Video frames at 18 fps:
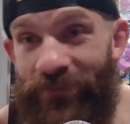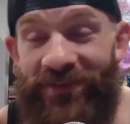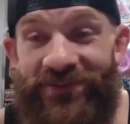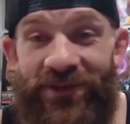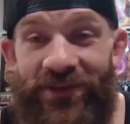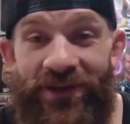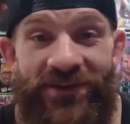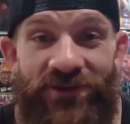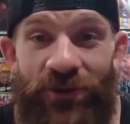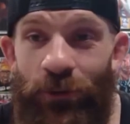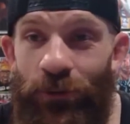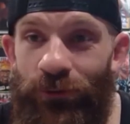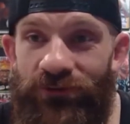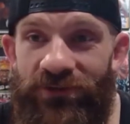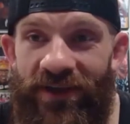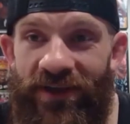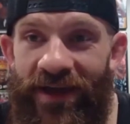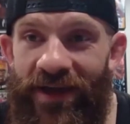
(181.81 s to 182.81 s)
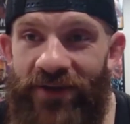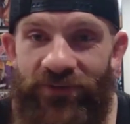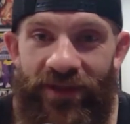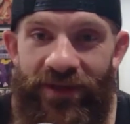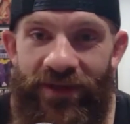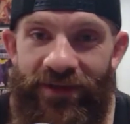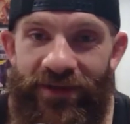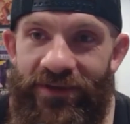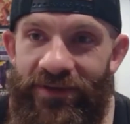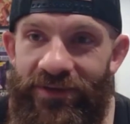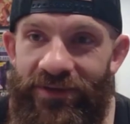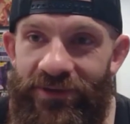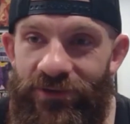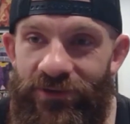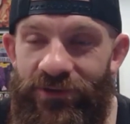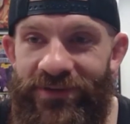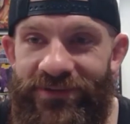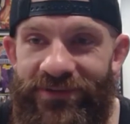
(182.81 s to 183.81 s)
it's cool to have, like, you
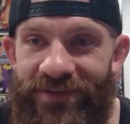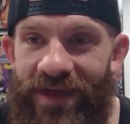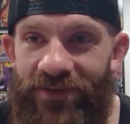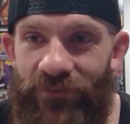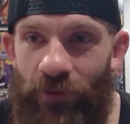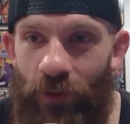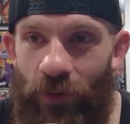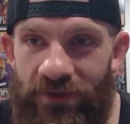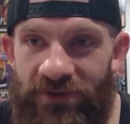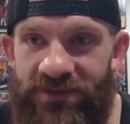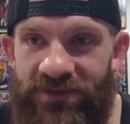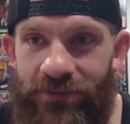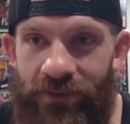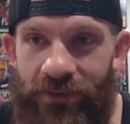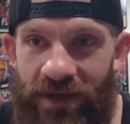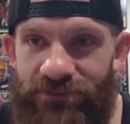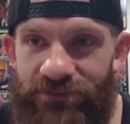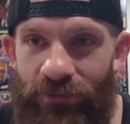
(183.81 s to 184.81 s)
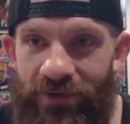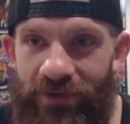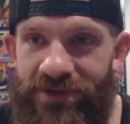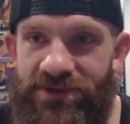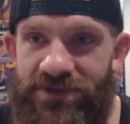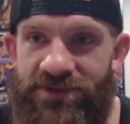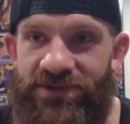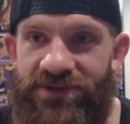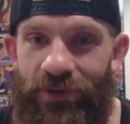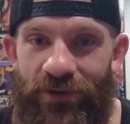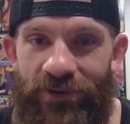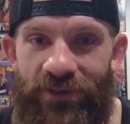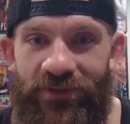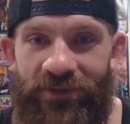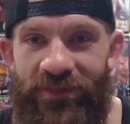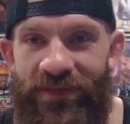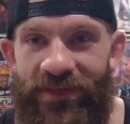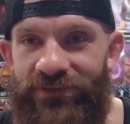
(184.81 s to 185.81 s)
need to have awesome aspirations though. I think
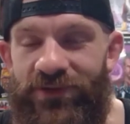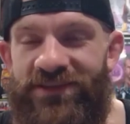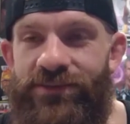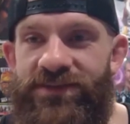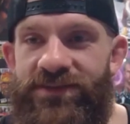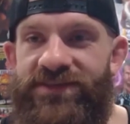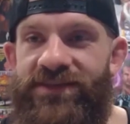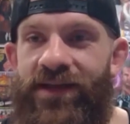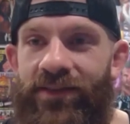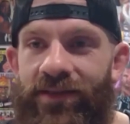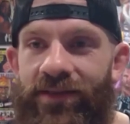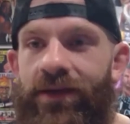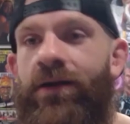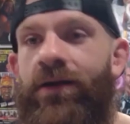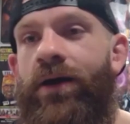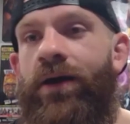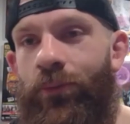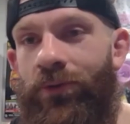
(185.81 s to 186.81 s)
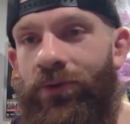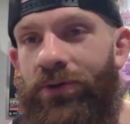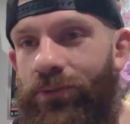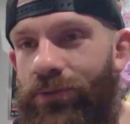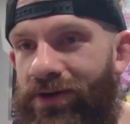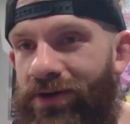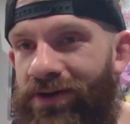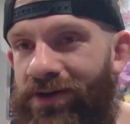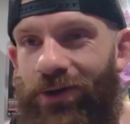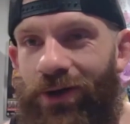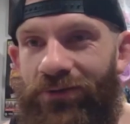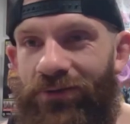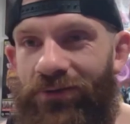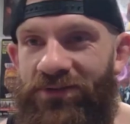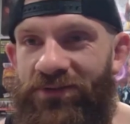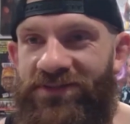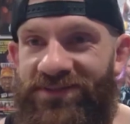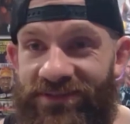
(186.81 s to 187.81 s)
that's awesome. It's not like, oh, I want to work in an
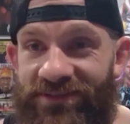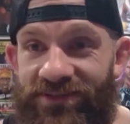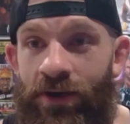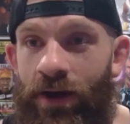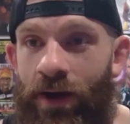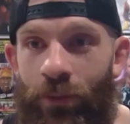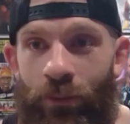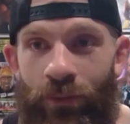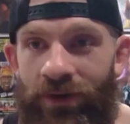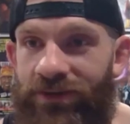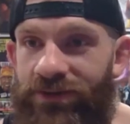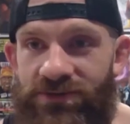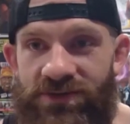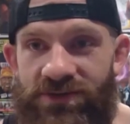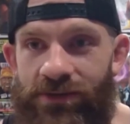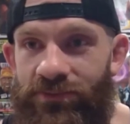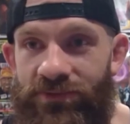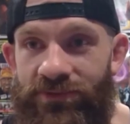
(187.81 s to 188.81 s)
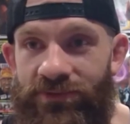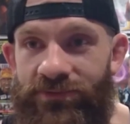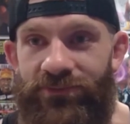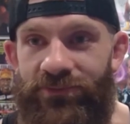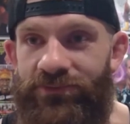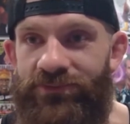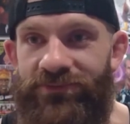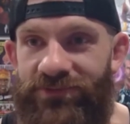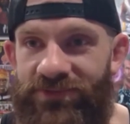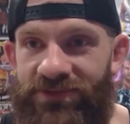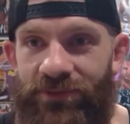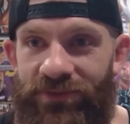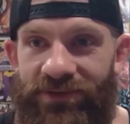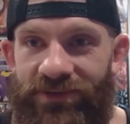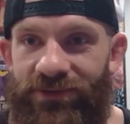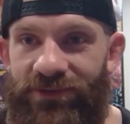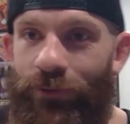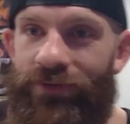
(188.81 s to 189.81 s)
office. It's like, no, I want to do something
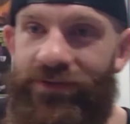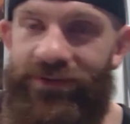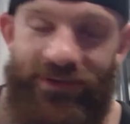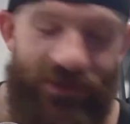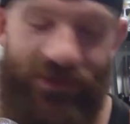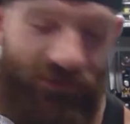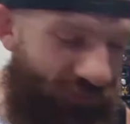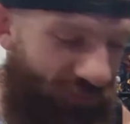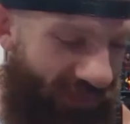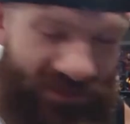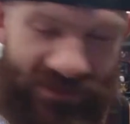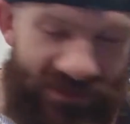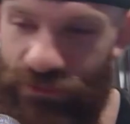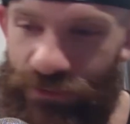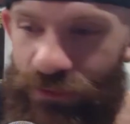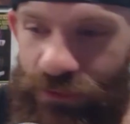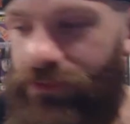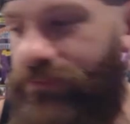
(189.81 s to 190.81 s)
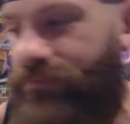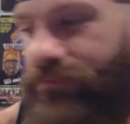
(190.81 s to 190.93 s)
totally different. That's so cool.